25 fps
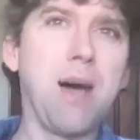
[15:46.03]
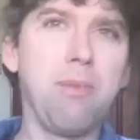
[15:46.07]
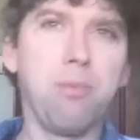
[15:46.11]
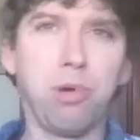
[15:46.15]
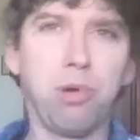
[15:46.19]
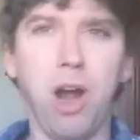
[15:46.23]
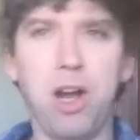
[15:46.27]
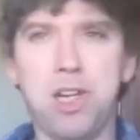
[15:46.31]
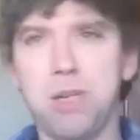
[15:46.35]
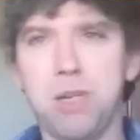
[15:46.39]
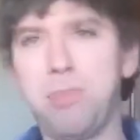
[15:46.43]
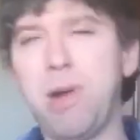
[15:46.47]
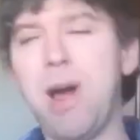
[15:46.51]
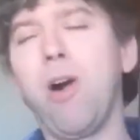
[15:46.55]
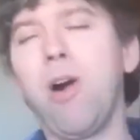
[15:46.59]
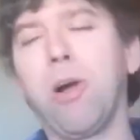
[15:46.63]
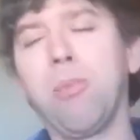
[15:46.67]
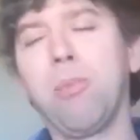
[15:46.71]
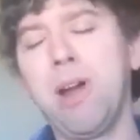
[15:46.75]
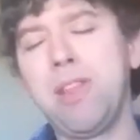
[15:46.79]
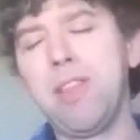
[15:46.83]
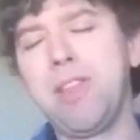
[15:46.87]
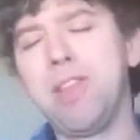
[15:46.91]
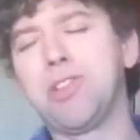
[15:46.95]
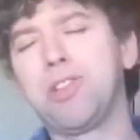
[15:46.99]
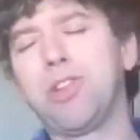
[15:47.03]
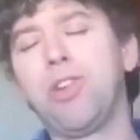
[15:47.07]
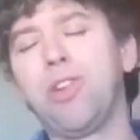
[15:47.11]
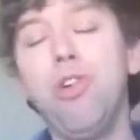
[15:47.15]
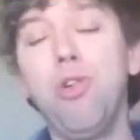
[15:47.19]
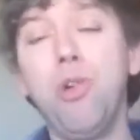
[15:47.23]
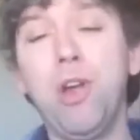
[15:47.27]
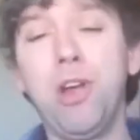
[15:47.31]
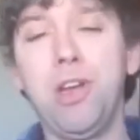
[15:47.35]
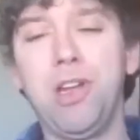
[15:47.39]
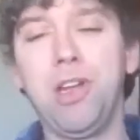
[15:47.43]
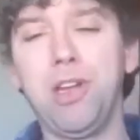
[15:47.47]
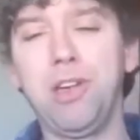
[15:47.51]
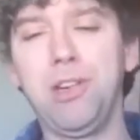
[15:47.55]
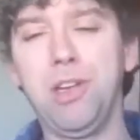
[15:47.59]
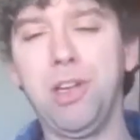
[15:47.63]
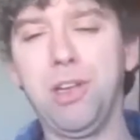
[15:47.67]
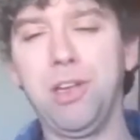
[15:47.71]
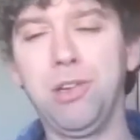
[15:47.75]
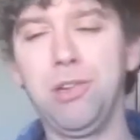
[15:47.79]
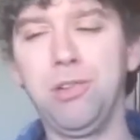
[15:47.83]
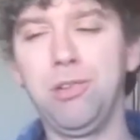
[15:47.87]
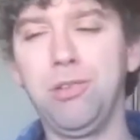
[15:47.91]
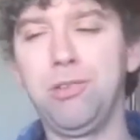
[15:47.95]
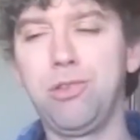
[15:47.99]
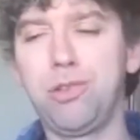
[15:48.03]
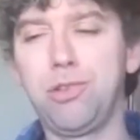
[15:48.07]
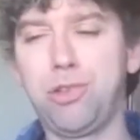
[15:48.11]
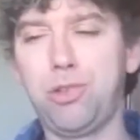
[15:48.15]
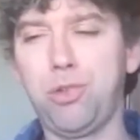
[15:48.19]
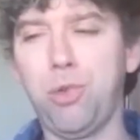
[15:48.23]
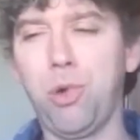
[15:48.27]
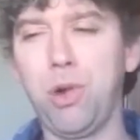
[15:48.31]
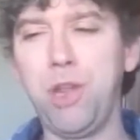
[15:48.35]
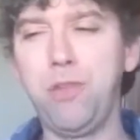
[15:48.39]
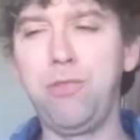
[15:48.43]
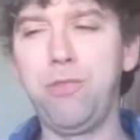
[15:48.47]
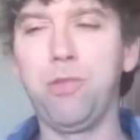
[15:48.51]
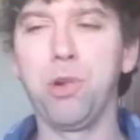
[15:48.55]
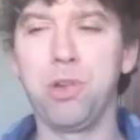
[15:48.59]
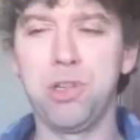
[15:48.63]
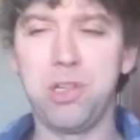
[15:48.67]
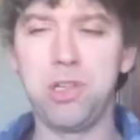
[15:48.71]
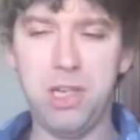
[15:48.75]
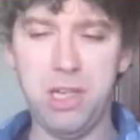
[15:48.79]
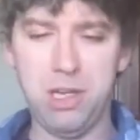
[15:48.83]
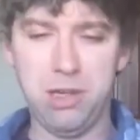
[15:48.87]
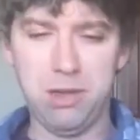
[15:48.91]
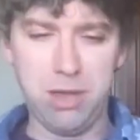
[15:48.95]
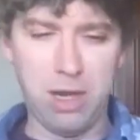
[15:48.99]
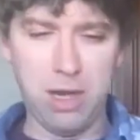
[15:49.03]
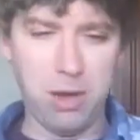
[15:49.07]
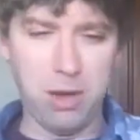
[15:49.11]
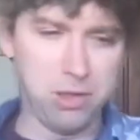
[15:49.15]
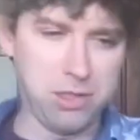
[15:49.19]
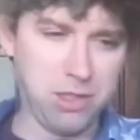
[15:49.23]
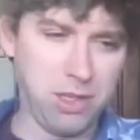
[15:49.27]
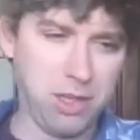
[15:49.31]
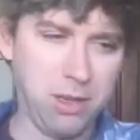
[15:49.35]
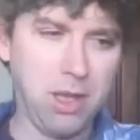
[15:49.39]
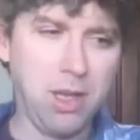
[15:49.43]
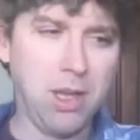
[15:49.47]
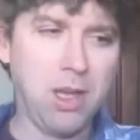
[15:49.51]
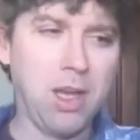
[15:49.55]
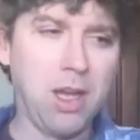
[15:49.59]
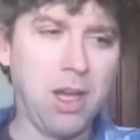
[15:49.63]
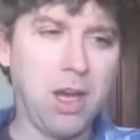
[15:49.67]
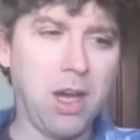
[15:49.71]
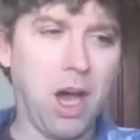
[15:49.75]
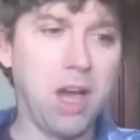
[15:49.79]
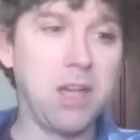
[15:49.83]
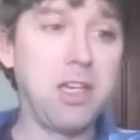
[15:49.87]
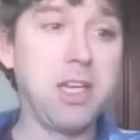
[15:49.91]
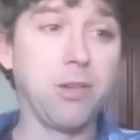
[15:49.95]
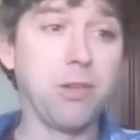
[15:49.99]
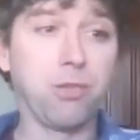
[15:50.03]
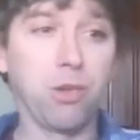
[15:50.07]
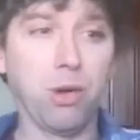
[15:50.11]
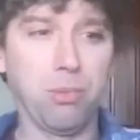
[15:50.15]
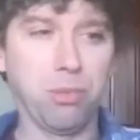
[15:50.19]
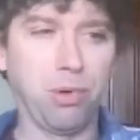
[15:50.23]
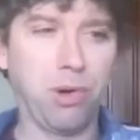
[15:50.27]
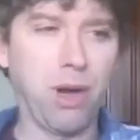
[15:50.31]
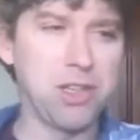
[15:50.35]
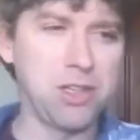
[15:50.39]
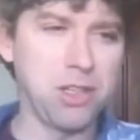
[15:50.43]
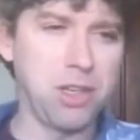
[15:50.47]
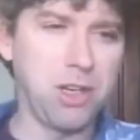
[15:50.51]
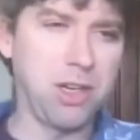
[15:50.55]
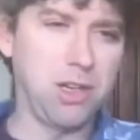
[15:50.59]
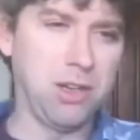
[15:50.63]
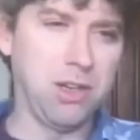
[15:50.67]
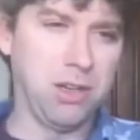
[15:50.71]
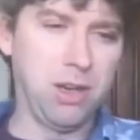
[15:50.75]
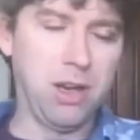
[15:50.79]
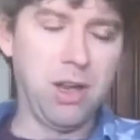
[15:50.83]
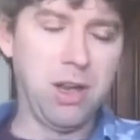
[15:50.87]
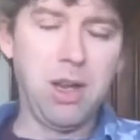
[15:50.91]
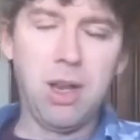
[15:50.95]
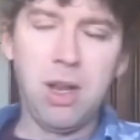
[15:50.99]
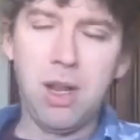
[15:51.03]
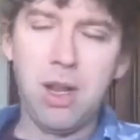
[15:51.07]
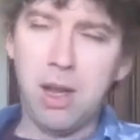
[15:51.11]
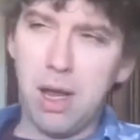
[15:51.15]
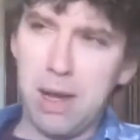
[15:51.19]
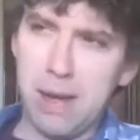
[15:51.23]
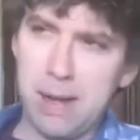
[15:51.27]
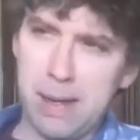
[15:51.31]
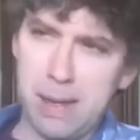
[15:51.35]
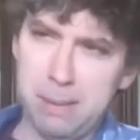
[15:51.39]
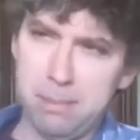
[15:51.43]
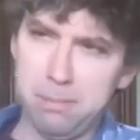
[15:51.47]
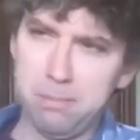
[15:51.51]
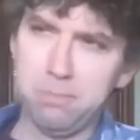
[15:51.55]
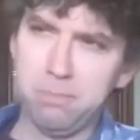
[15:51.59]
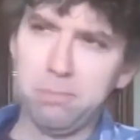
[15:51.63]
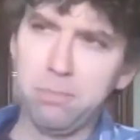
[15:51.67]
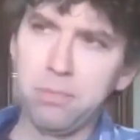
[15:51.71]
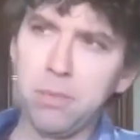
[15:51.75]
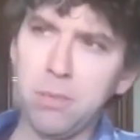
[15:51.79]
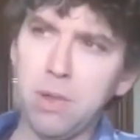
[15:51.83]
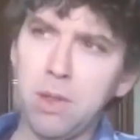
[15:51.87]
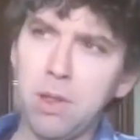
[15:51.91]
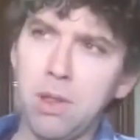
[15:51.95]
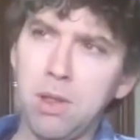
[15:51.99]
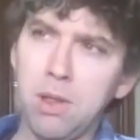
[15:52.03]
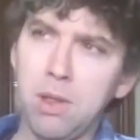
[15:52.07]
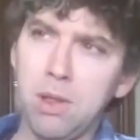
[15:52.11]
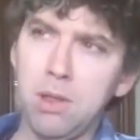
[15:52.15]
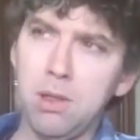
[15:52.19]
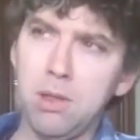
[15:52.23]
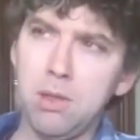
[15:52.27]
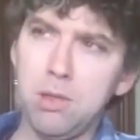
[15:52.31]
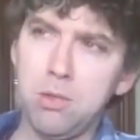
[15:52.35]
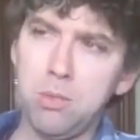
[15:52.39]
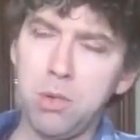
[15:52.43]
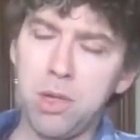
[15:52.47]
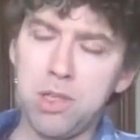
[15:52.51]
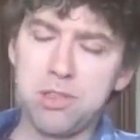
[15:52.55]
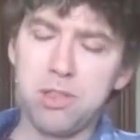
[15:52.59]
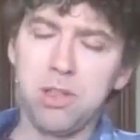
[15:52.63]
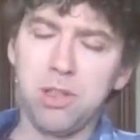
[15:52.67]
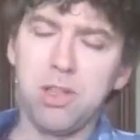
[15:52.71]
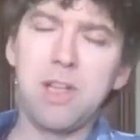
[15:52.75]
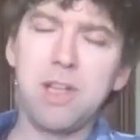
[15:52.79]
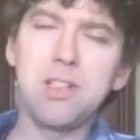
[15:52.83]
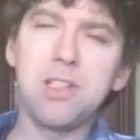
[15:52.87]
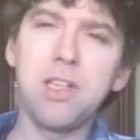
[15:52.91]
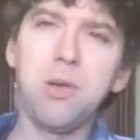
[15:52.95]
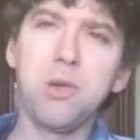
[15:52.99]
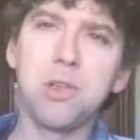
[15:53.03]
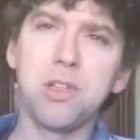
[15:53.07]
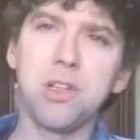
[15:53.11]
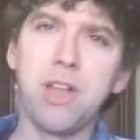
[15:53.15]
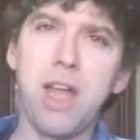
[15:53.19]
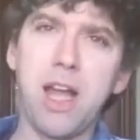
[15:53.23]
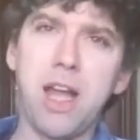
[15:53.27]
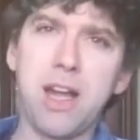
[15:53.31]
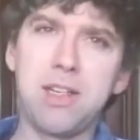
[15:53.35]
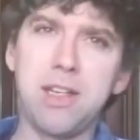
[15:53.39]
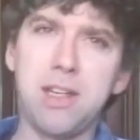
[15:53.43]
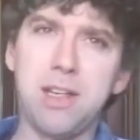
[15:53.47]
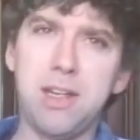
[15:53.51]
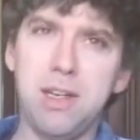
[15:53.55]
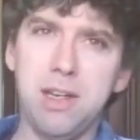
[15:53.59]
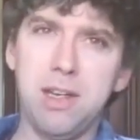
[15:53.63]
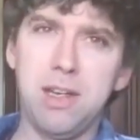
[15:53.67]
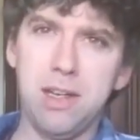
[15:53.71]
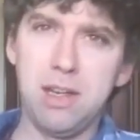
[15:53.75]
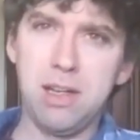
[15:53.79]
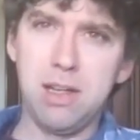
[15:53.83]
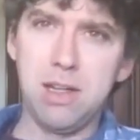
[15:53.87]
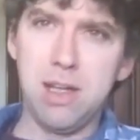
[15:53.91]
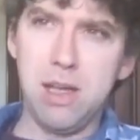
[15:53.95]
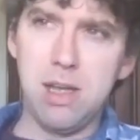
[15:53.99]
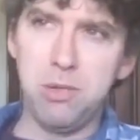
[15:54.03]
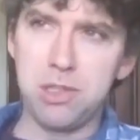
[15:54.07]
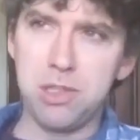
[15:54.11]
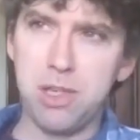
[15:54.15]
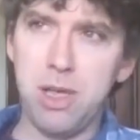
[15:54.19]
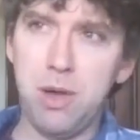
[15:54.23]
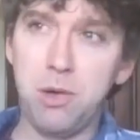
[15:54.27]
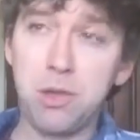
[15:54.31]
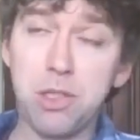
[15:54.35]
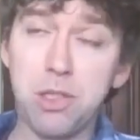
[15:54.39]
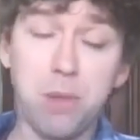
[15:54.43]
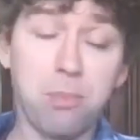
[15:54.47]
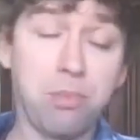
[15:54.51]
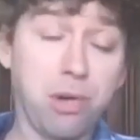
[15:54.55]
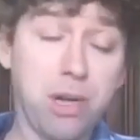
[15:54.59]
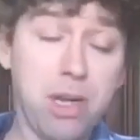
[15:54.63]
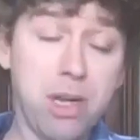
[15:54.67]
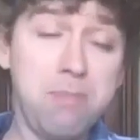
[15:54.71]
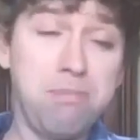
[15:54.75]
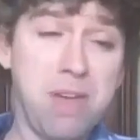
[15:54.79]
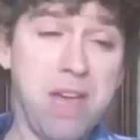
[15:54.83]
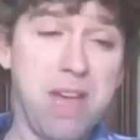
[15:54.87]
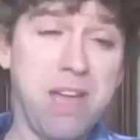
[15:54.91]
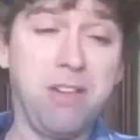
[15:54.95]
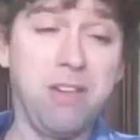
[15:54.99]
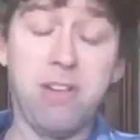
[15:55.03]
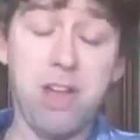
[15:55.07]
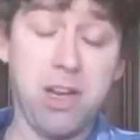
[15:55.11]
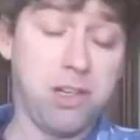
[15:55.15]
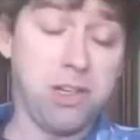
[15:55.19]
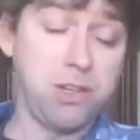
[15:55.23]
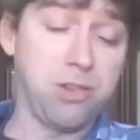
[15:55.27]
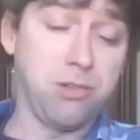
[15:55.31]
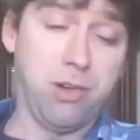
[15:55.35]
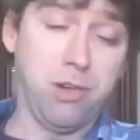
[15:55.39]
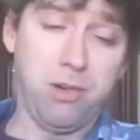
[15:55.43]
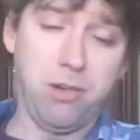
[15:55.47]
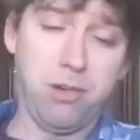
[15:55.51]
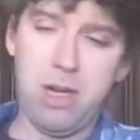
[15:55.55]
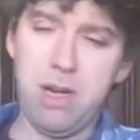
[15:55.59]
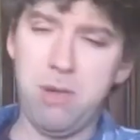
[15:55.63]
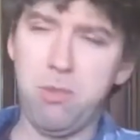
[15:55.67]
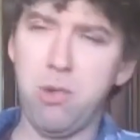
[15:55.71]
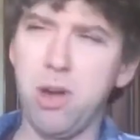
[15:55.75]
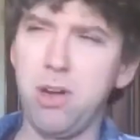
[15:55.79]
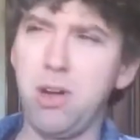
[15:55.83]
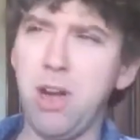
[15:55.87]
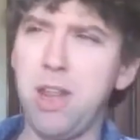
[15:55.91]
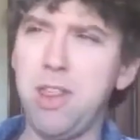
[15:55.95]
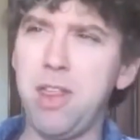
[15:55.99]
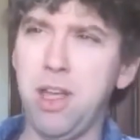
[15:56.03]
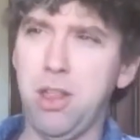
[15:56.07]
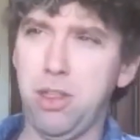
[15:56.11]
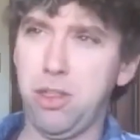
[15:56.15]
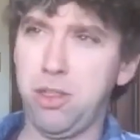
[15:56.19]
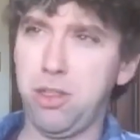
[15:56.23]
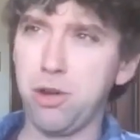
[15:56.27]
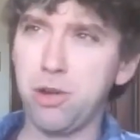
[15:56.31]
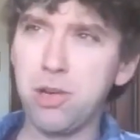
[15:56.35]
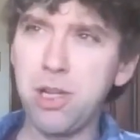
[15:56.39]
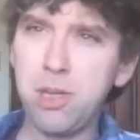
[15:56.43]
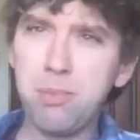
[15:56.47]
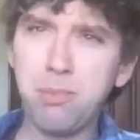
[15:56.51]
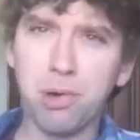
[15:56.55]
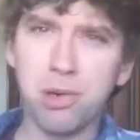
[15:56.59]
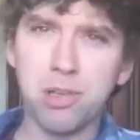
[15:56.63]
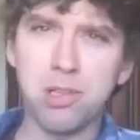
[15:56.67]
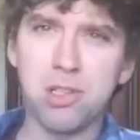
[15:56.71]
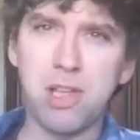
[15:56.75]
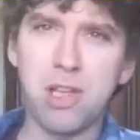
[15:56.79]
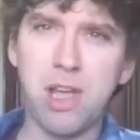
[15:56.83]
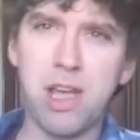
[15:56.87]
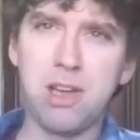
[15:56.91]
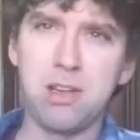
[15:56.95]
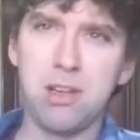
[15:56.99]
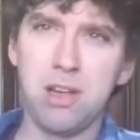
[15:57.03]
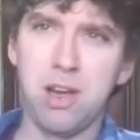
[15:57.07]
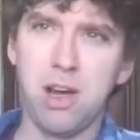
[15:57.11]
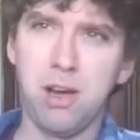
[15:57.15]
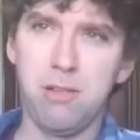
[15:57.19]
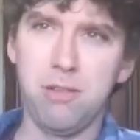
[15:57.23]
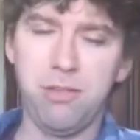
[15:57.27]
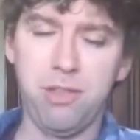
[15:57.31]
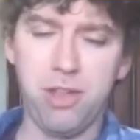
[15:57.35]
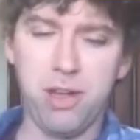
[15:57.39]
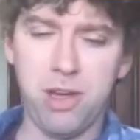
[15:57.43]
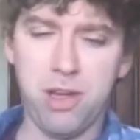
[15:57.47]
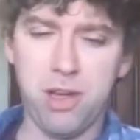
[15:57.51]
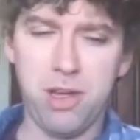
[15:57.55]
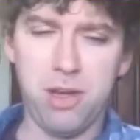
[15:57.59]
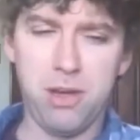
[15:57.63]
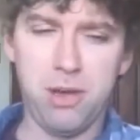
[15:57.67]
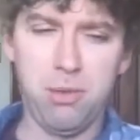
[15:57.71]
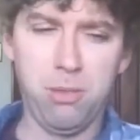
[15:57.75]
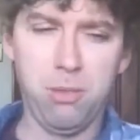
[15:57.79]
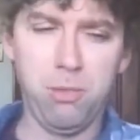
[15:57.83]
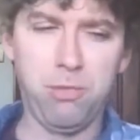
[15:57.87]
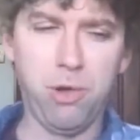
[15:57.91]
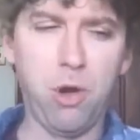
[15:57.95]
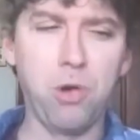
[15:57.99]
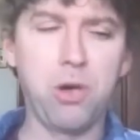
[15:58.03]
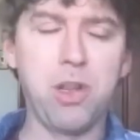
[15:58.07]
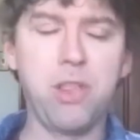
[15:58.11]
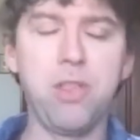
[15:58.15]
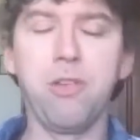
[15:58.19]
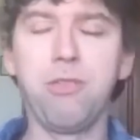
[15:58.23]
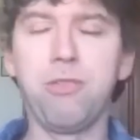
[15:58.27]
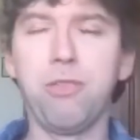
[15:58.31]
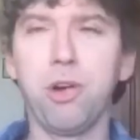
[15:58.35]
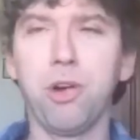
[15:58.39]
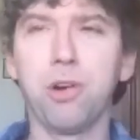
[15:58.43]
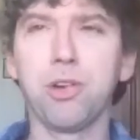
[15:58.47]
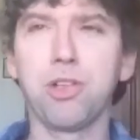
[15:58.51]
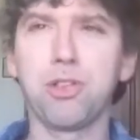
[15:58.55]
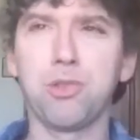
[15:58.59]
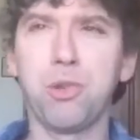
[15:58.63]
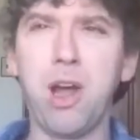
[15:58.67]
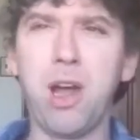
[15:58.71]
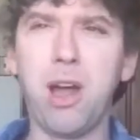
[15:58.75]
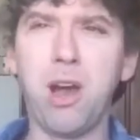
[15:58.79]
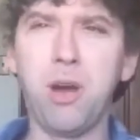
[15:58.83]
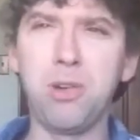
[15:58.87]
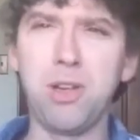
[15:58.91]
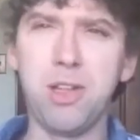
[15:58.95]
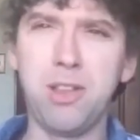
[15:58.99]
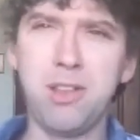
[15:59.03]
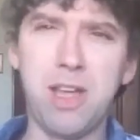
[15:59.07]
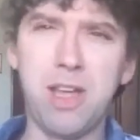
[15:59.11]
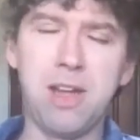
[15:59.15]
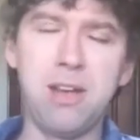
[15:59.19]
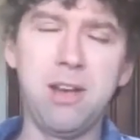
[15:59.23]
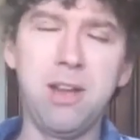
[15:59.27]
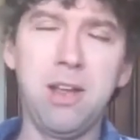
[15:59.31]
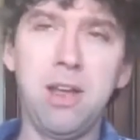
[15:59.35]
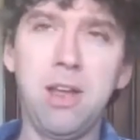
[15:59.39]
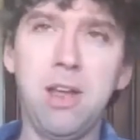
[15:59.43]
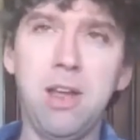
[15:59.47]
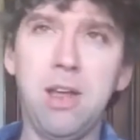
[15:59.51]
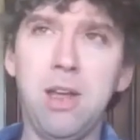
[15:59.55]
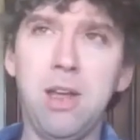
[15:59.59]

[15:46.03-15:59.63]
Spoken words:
brought to power by this coup in 2014. That was a different president. When Zelensky was elected, it was a pretty big victory, right? He won, I think, 30% of the vote in the first round, and then